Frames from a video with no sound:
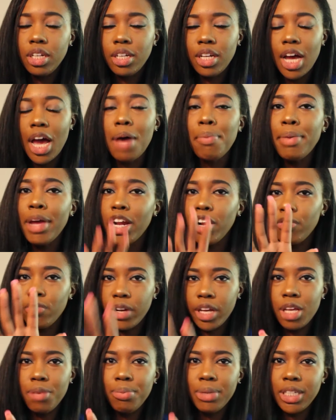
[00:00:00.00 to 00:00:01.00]
I made a
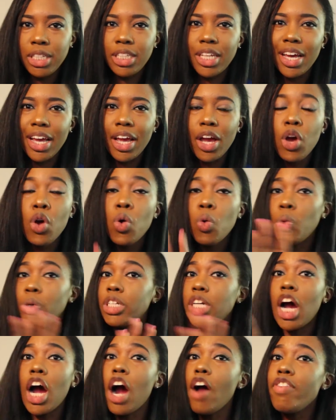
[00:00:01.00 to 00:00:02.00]
rookie mistake,
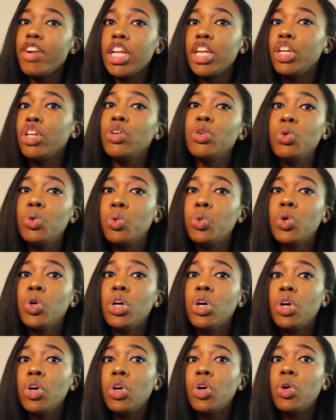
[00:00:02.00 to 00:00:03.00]
which I already knew
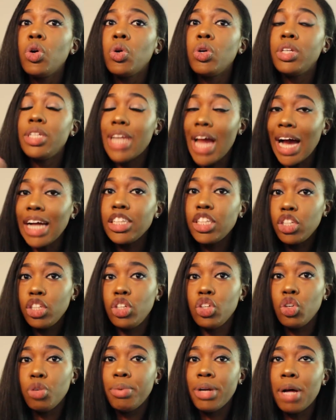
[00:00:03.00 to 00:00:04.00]
not to
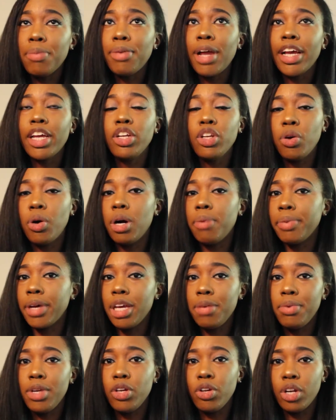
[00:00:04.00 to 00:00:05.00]
do, but I'm like, you know what, I'm gonna
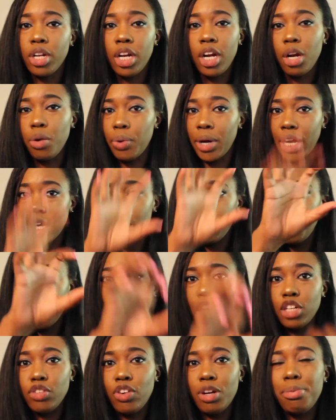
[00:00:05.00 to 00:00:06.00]
keep the unit anyway, because when
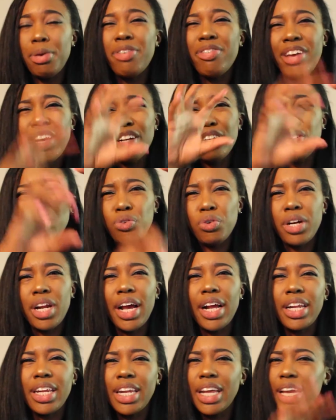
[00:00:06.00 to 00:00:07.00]
I was running my finger store,
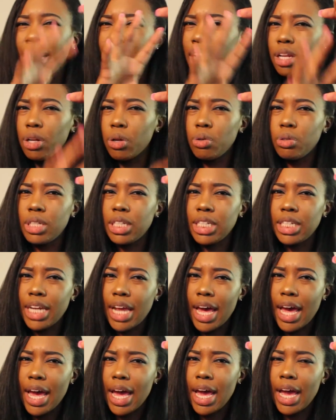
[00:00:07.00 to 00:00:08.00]
I did get a little
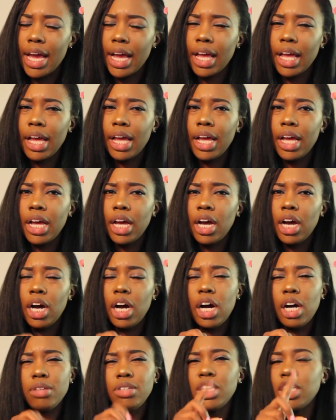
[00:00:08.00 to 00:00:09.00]
snag,
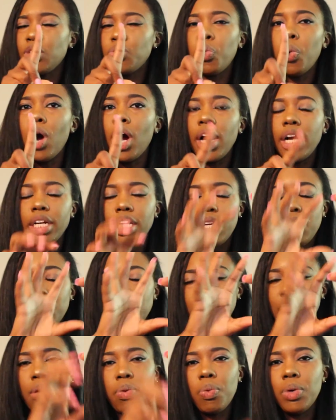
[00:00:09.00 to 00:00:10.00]
just one. It
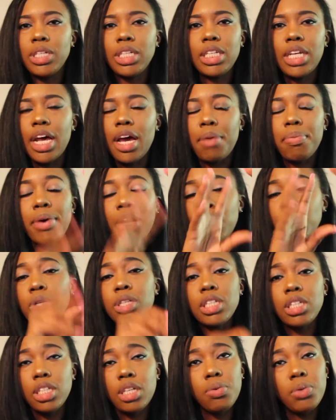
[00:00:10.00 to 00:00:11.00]
was like one snag, but it
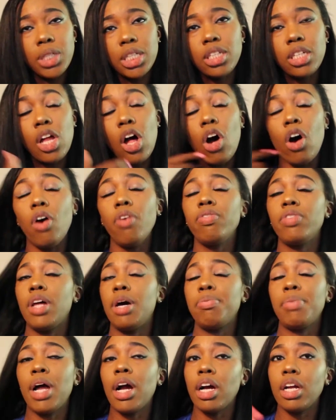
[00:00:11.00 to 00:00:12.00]
was soft.
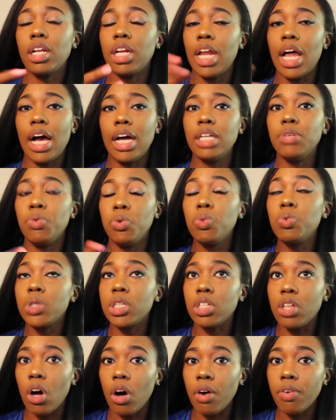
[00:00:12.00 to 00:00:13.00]
I'm not gonna lie, it was
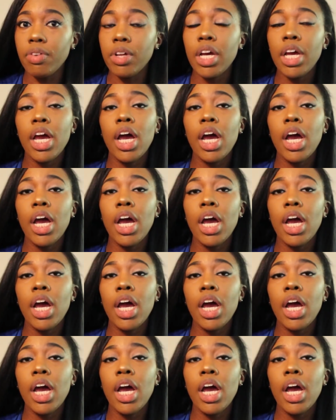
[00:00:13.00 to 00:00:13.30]
soft.